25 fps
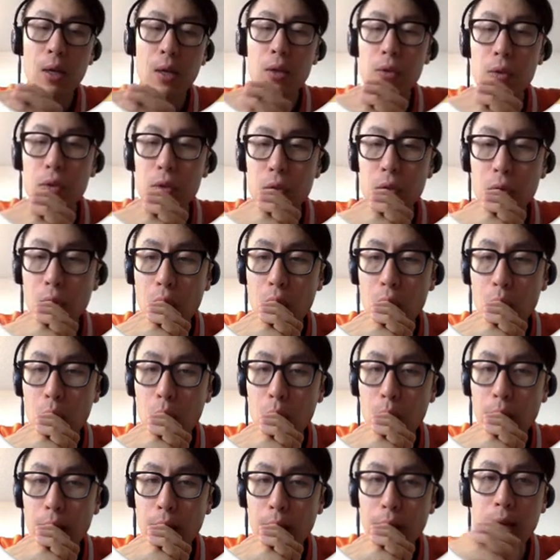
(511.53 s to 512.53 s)

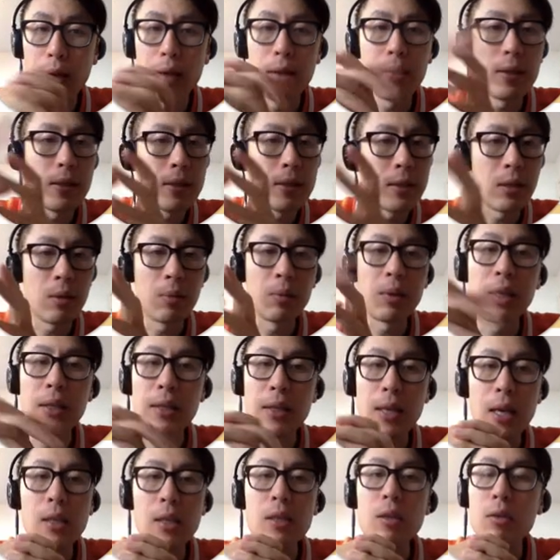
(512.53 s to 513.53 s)
So it's something
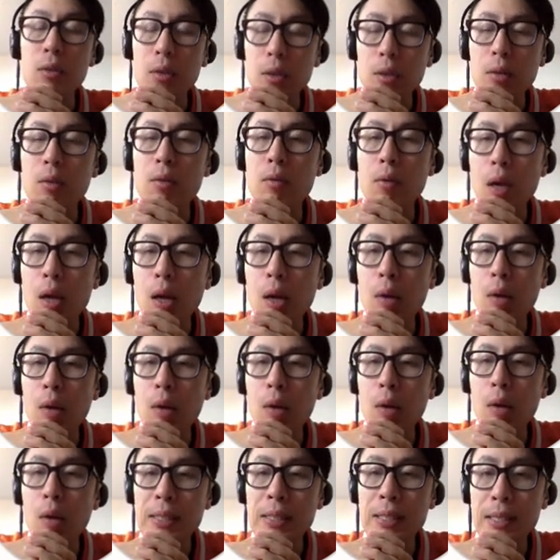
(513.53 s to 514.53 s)
that you can
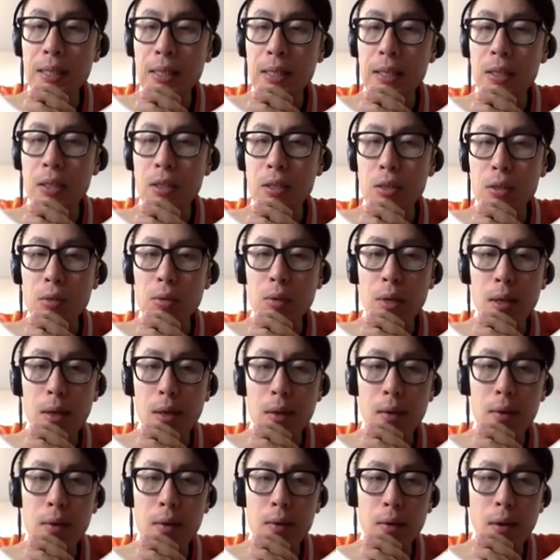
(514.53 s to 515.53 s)
really dig into
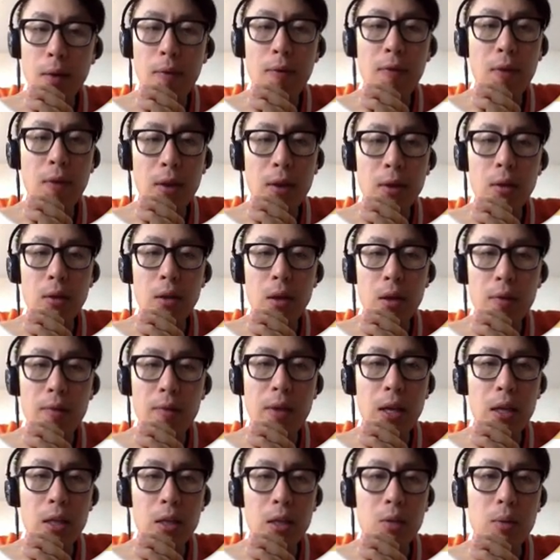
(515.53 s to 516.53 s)
and find a lot of
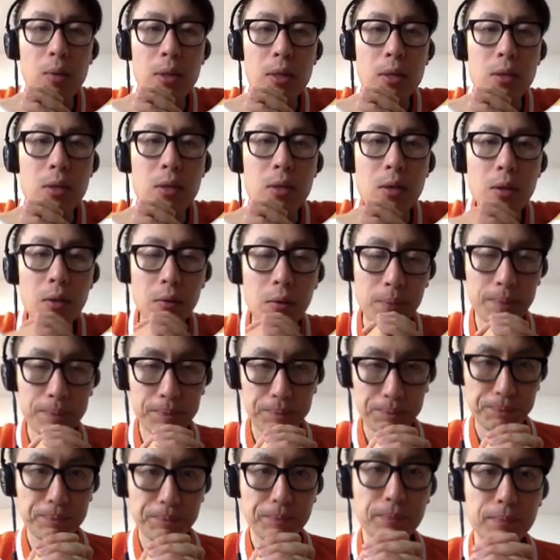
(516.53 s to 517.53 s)
value in. So
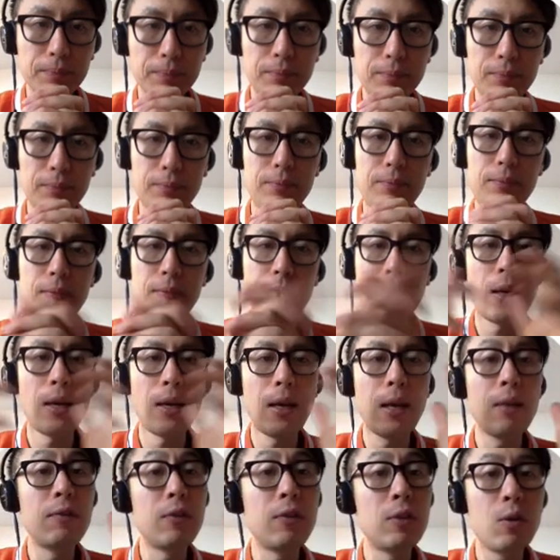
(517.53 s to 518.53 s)

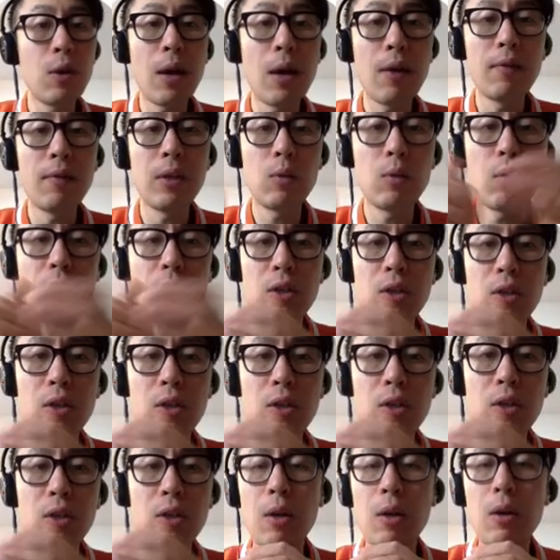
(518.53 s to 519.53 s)
if you do have any
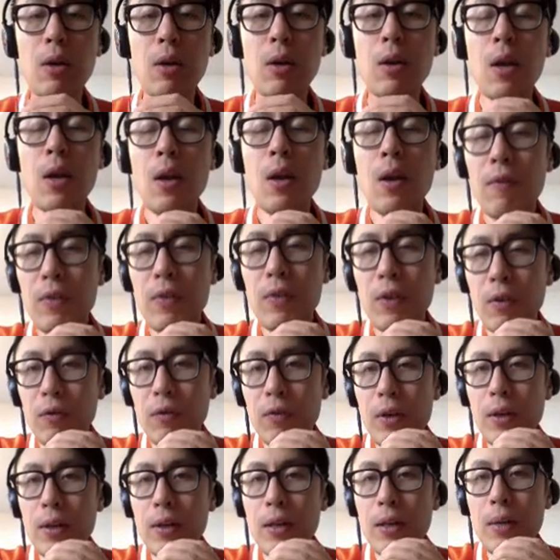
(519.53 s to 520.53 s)
questions about it, feel
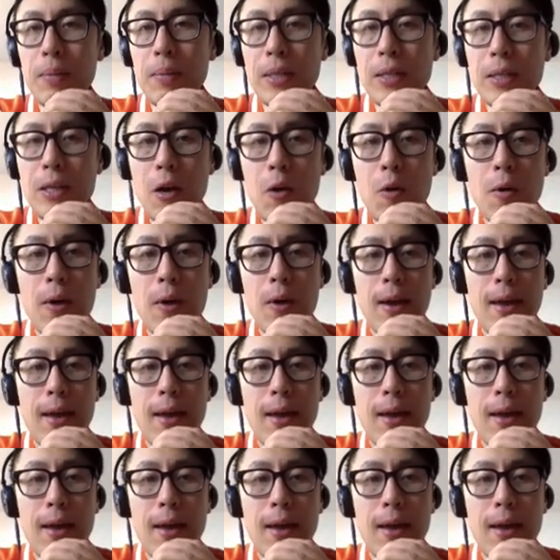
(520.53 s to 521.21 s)
free to let me know.